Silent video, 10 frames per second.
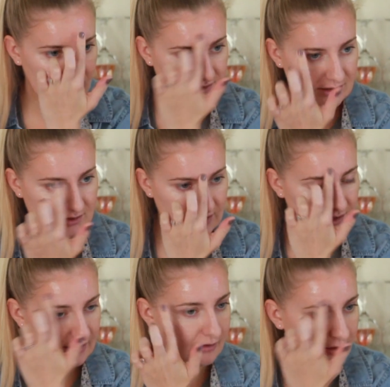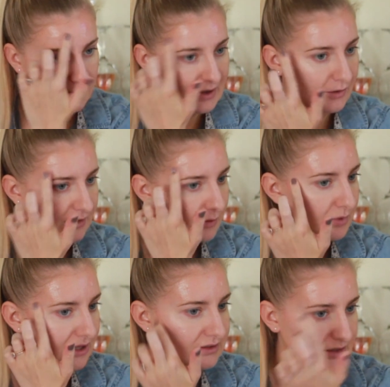It's literally my only
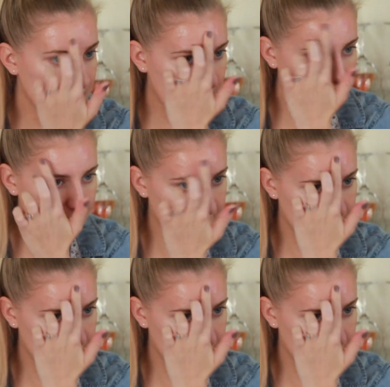complaint so far.